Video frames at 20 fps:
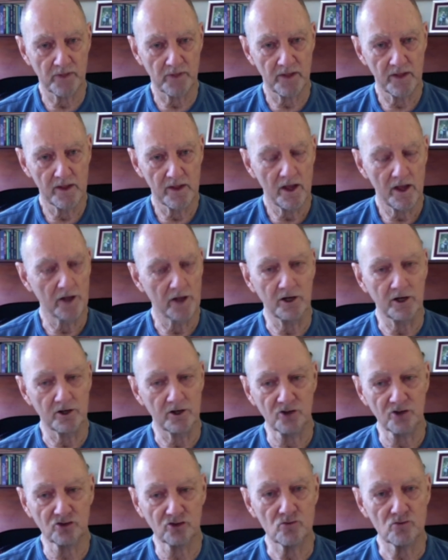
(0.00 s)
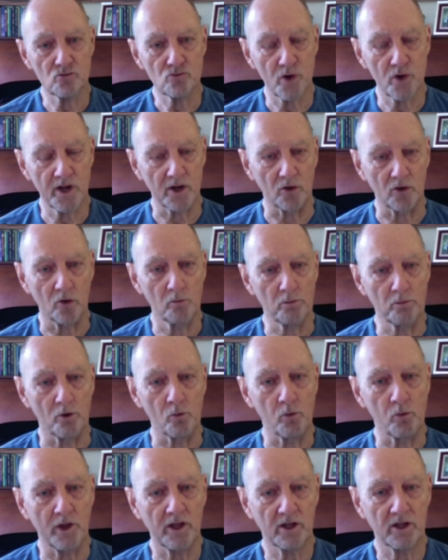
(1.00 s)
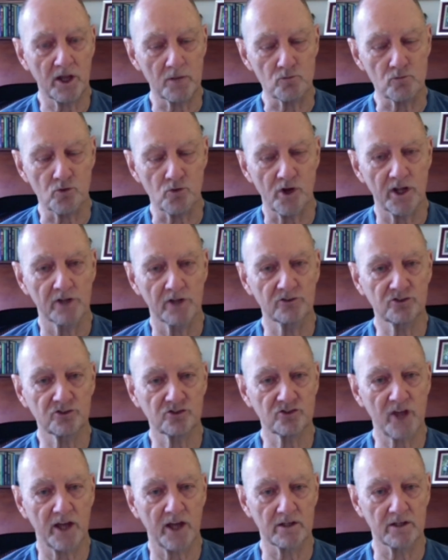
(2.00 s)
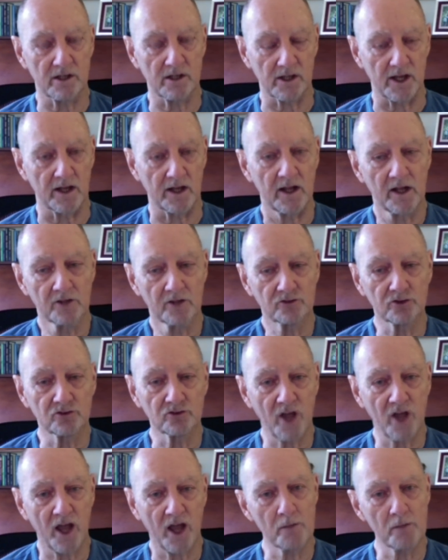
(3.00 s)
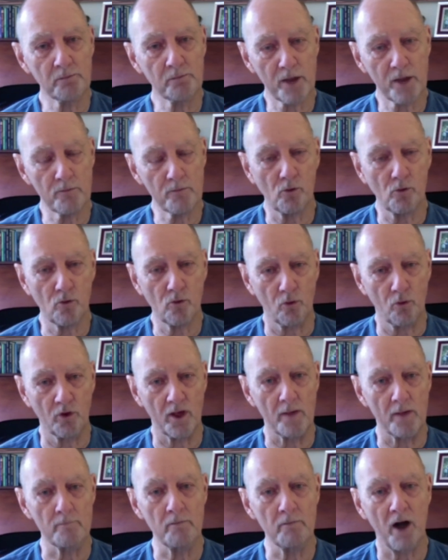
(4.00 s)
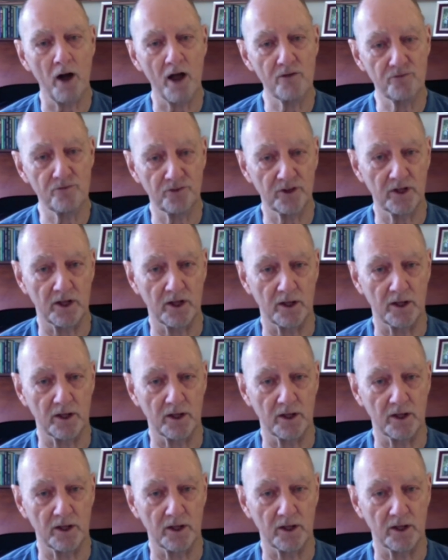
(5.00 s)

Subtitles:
And it isn't real, but we keep reinstating it. Today, people call it my fear.